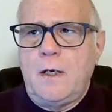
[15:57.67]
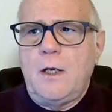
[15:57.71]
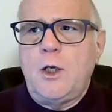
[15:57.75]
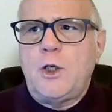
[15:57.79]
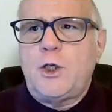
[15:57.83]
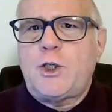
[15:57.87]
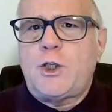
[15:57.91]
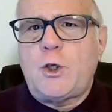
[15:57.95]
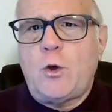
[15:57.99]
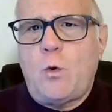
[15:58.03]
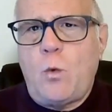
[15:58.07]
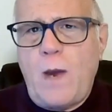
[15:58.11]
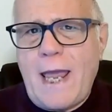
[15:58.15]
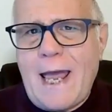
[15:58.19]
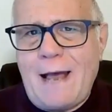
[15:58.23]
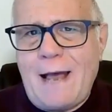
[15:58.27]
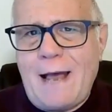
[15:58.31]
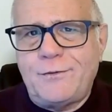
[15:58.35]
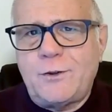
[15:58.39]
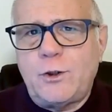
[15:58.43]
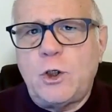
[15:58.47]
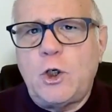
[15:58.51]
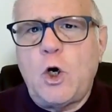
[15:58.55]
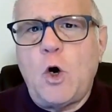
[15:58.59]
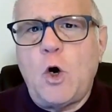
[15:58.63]
So we
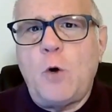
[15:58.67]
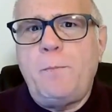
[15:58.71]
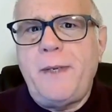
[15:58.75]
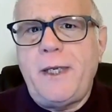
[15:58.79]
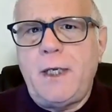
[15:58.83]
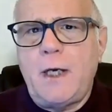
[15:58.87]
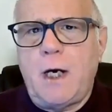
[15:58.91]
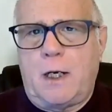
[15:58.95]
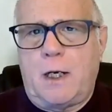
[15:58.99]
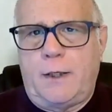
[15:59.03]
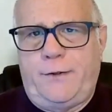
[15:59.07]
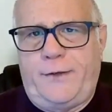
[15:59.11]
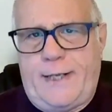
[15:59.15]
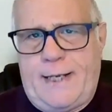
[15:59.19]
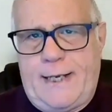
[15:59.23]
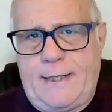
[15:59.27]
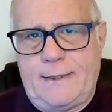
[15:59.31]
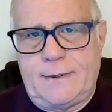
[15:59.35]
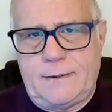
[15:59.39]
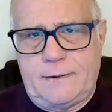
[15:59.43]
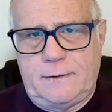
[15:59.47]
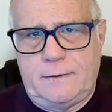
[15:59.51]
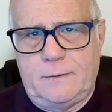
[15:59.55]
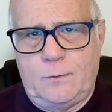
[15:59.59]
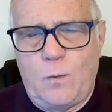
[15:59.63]
have to go beyond
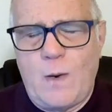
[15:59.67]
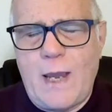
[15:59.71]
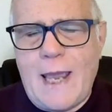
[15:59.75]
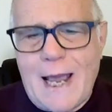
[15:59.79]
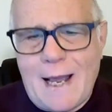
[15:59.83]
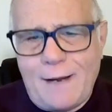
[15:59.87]
that. We